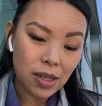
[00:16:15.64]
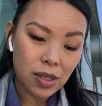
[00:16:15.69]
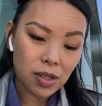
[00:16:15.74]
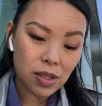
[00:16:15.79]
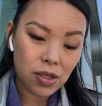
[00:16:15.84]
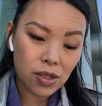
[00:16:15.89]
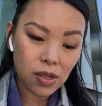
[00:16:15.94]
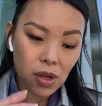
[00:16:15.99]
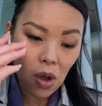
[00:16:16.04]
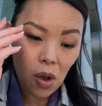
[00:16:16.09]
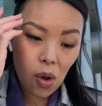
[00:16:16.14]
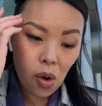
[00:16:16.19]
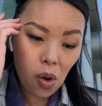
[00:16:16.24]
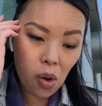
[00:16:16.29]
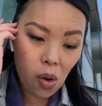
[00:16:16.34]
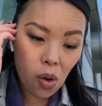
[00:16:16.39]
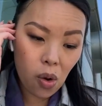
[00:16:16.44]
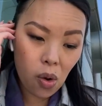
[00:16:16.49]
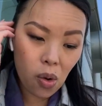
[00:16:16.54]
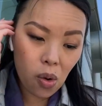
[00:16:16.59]

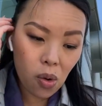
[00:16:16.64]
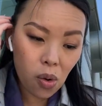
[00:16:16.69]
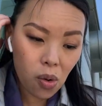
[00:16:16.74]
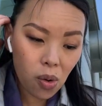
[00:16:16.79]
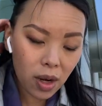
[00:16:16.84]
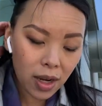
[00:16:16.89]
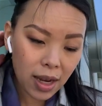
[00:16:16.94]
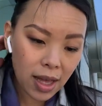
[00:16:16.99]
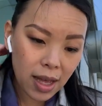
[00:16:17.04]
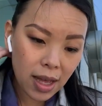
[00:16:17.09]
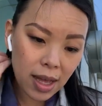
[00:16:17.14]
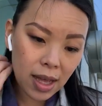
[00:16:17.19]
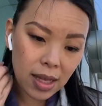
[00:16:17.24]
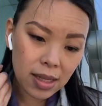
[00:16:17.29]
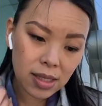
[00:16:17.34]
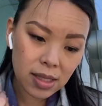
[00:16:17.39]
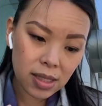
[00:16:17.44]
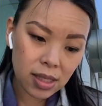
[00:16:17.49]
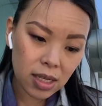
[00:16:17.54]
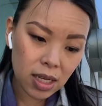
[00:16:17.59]
So
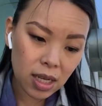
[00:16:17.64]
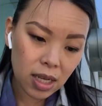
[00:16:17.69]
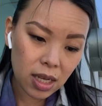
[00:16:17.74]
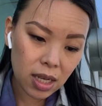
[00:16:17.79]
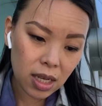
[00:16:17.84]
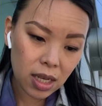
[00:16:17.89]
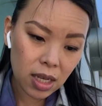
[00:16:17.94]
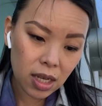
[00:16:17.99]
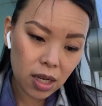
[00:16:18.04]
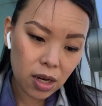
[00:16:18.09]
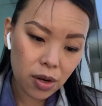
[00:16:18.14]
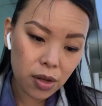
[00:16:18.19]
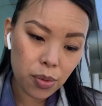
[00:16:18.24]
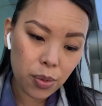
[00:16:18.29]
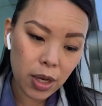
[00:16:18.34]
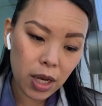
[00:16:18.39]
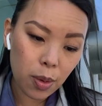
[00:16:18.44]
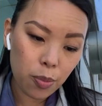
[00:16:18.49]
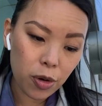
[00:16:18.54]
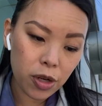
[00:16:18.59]
let's see here,
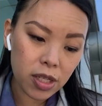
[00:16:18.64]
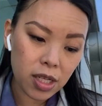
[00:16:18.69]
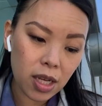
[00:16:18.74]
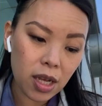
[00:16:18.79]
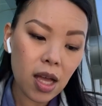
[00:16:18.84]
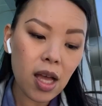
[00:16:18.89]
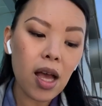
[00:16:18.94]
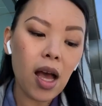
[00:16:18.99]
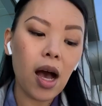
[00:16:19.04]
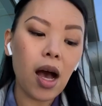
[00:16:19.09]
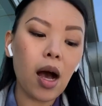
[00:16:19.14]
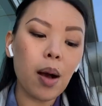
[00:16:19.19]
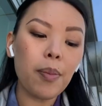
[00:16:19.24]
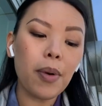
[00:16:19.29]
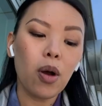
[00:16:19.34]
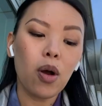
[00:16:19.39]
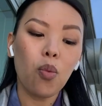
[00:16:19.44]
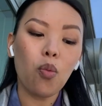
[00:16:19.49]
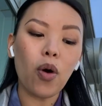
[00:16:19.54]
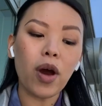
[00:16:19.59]
3D printing.
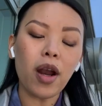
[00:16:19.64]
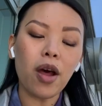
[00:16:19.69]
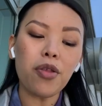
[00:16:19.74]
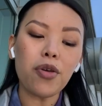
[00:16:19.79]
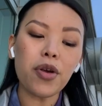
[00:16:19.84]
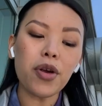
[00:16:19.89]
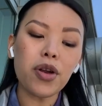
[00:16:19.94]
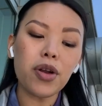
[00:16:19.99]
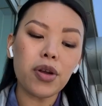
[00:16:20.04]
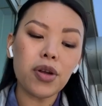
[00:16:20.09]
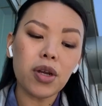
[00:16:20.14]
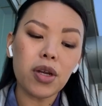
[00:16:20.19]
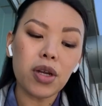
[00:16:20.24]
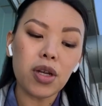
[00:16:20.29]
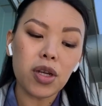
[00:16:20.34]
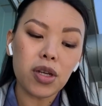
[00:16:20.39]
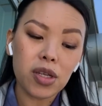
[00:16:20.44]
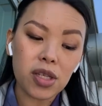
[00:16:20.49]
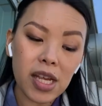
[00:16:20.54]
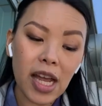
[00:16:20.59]
What other
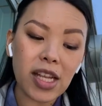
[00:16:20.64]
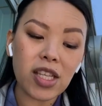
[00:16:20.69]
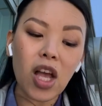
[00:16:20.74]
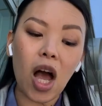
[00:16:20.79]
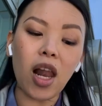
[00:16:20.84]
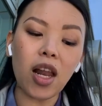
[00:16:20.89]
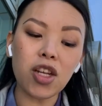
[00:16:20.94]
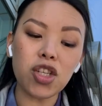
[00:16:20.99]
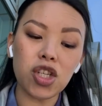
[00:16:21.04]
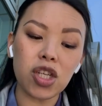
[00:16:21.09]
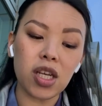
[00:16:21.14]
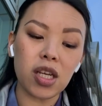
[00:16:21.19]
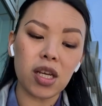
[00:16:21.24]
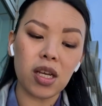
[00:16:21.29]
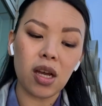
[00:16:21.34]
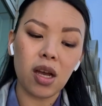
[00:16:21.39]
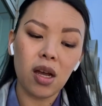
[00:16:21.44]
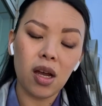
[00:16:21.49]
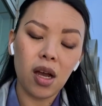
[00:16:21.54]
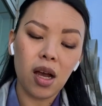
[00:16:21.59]

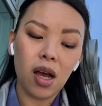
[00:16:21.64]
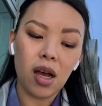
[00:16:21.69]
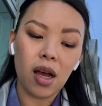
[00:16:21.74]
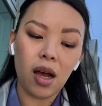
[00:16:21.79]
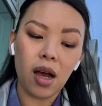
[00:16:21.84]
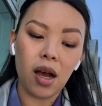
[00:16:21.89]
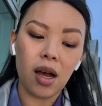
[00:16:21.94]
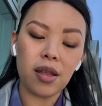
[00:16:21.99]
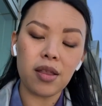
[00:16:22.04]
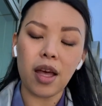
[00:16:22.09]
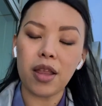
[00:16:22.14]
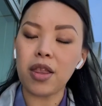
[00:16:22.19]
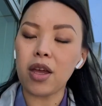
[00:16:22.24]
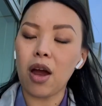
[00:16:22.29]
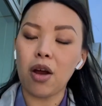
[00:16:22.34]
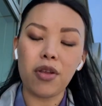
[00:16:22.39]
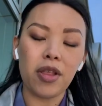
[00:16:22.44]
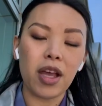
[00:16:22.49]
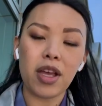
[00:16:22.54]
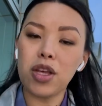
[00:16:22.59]
technology
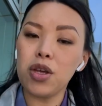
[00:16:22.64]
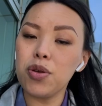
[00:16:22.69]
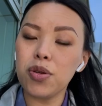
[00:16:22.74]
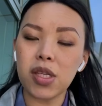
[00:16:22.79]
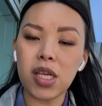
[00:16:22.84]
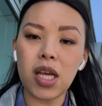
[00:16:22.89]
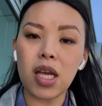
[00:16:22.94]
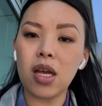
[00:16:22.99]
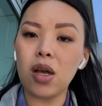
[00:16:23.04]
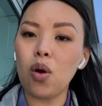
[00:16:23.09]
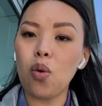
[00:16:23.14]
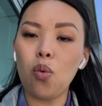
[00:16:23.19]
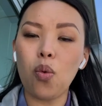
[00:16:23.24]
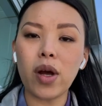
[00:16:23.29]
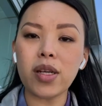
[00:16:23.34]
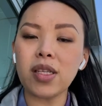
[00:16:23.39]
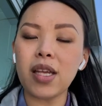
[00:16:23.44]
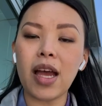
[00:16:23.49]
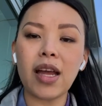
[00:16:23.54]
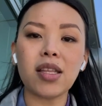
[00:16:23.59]
are they using?
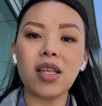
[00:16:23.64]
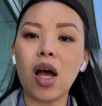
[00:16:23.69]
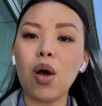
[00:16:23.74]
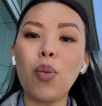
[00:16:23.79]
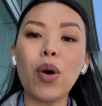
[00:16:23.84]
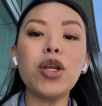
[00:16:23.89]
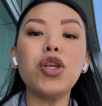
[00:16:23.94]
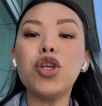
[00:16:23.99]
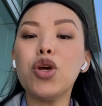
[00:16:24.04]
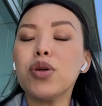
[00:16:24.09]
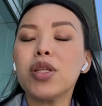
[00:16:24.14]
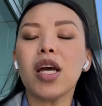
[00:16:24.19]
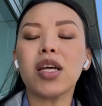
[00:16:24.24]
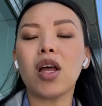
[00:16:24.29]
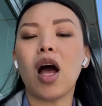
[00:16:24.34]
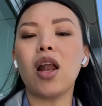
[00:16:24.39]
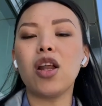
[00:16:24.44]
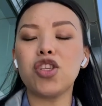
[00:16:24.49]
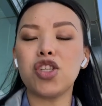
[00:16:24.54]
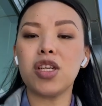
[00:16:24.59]
What new
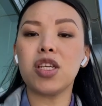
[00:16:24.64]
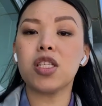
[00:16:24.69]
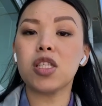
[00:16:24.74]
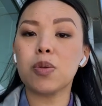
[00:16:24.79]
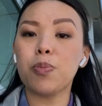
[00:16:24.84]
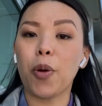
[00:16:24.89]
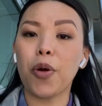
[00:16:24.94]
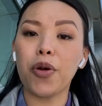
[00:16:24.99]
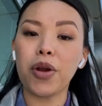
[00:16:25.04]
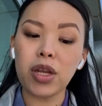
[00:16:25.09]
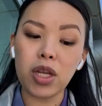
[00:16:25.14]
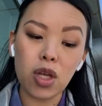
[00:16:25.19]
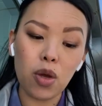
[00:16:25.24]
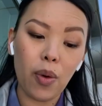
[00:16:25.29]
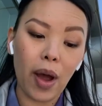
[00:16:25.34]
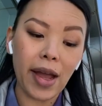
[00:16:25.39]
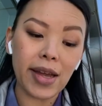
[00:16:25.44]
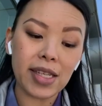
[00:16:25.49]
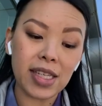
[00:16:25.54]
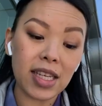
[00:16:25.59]
technology is spurring
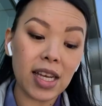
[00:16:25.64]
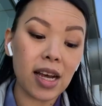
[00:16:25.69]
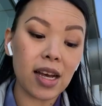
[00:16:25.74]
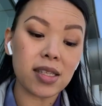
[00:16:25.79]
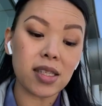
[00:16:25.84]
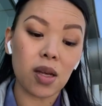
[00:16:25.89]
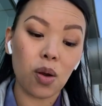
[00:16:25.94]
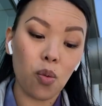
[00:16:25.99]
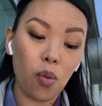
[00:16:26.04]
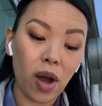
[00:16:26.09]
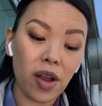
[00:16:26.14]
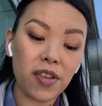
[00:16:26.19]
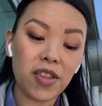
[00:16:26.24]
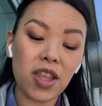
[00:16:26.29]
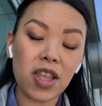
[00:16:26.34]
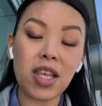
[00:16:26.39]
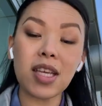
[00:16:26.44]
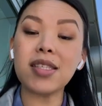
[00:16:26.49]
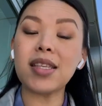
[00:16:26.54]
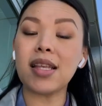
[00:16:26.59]
new ideas? And one of
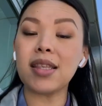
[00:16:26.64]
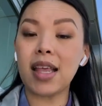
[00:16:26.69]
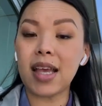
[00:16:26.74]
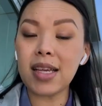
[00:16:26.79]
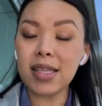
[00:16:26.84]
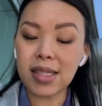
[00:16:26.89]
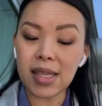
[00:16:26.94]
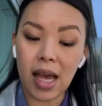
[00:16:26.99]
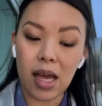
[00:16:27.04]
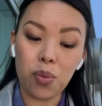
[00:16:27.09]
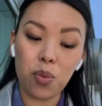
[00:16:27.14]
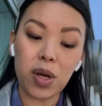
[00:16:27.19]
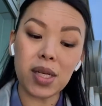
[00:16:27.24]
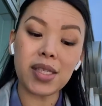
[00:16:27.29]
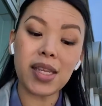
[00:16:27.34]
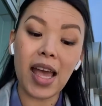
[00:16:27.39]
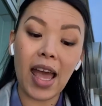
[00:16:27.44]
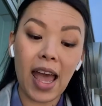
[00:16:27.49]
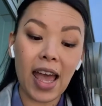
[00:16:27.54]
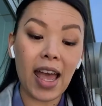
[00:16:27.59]
the things that they said
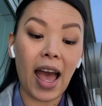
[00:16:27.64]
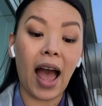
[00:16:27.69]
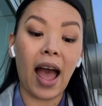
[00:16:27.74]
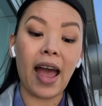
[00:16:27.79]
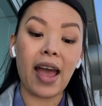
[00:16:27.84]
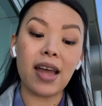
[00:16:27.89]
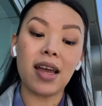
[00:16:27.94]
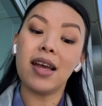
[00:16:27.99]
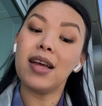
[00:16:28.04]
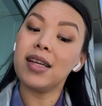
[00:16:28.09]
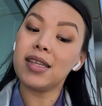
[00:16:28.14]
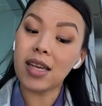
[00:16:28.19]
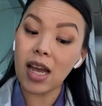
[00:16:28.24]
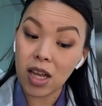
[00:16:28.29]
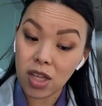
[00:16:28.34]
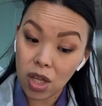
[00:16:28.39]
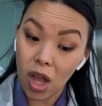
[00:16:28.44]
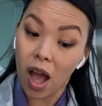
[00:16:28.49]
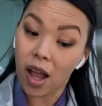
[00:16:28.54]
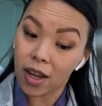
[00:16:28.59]
was AI
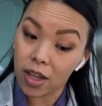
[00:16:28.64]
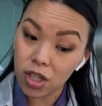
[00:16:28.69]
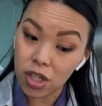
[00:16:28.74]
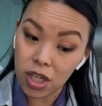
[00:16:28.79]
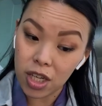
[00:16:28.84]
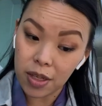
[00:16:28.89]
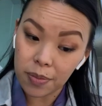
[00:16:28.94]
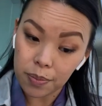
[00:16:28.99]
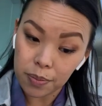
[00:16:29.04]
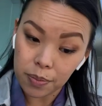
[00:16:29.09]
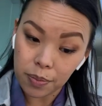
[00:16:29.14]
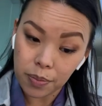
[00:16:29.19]
technology